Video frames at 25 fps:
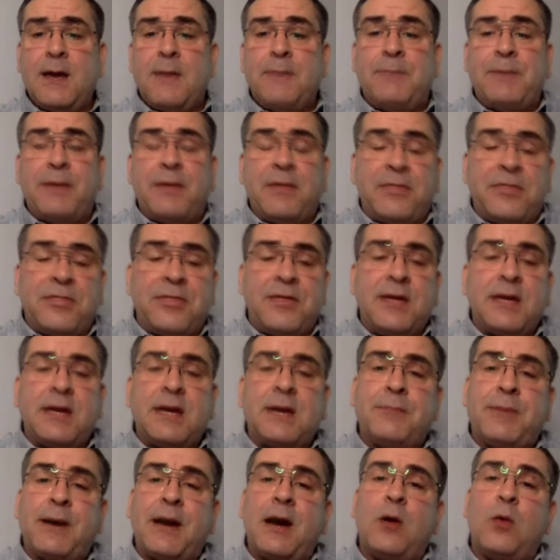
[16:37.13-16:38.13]
but think
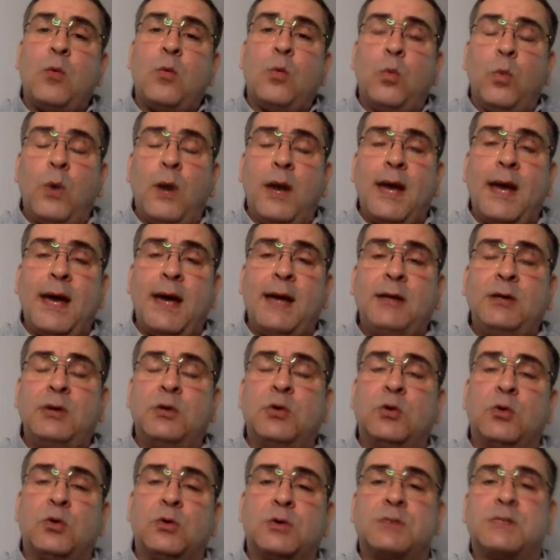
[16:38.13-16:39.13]
about where
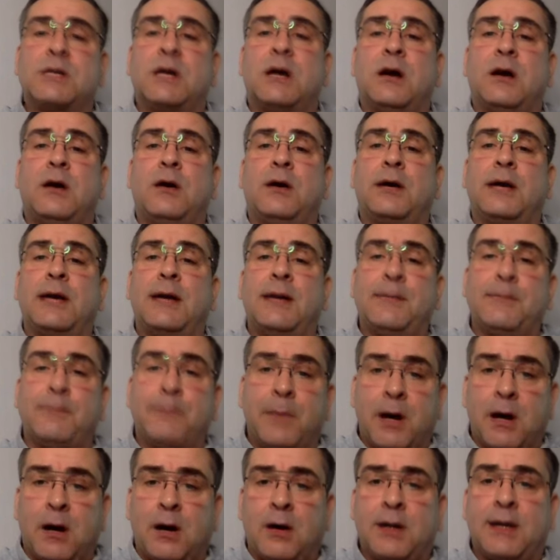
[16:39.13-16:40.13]
your target
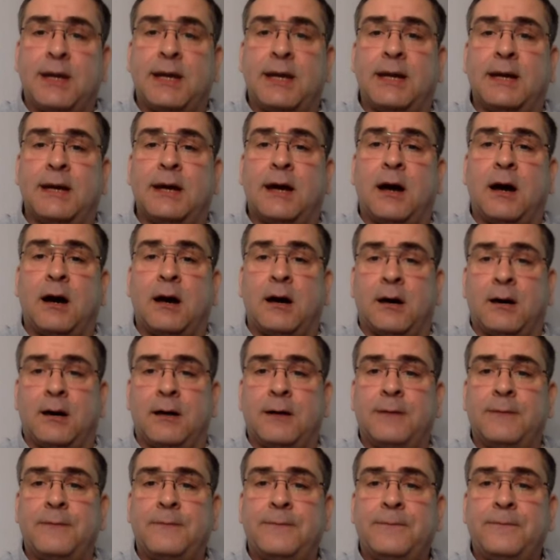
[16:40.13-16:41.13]
market
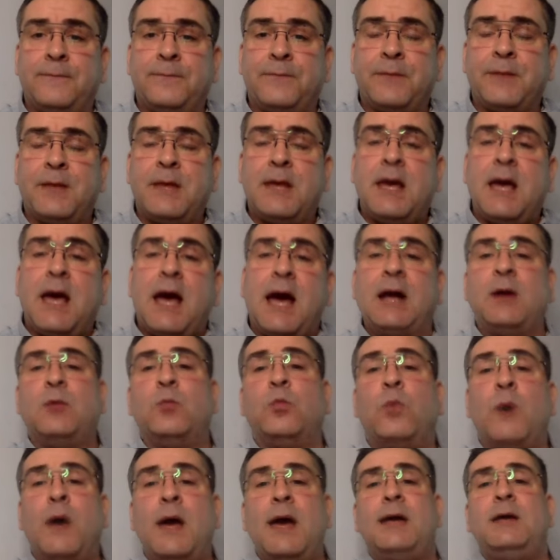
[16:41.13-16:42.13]
are. And
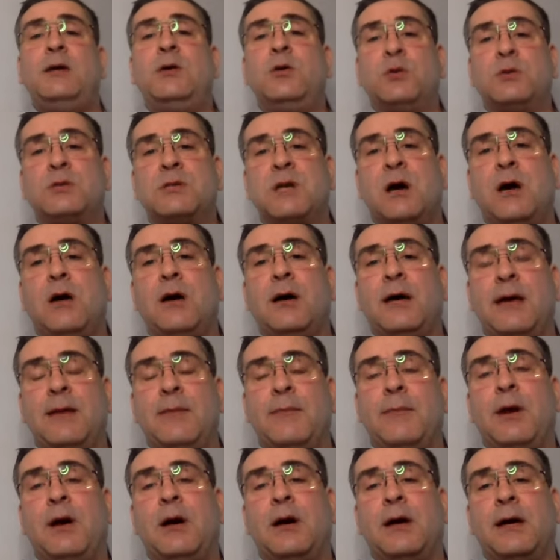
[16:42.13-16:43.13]
where your target
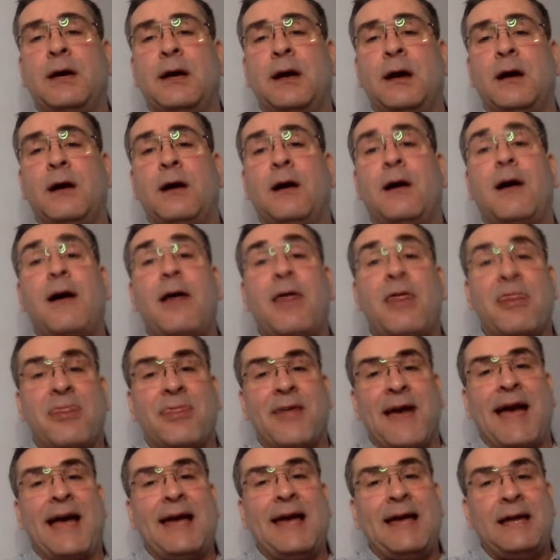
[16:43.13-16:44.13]
market are,
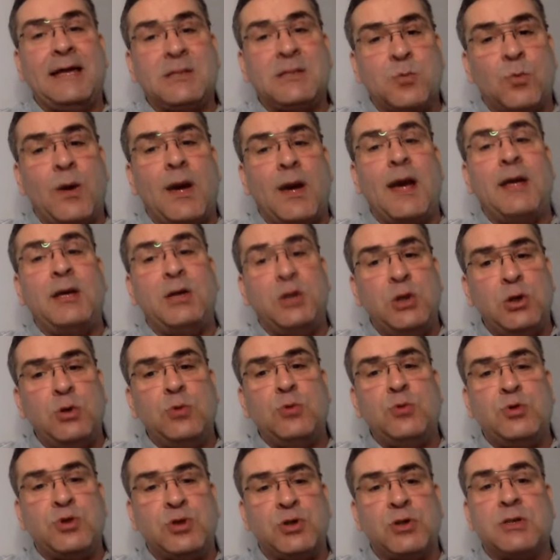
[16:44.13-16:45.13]
that is where
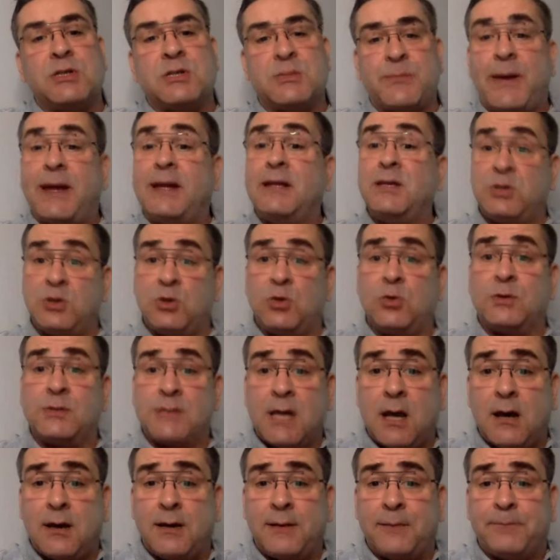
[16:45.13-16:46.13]
you should spend your
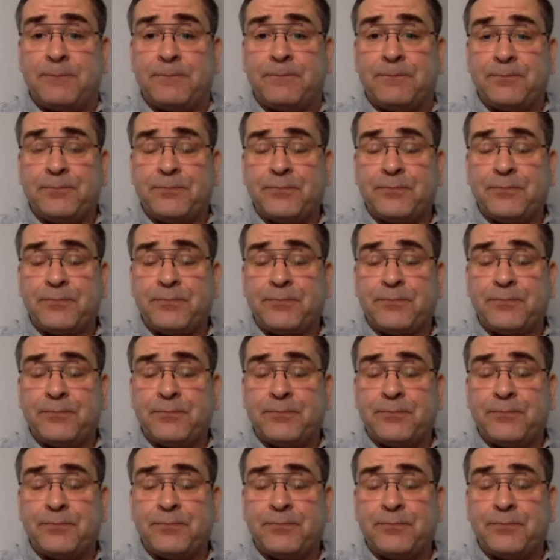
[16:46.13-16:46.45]
time.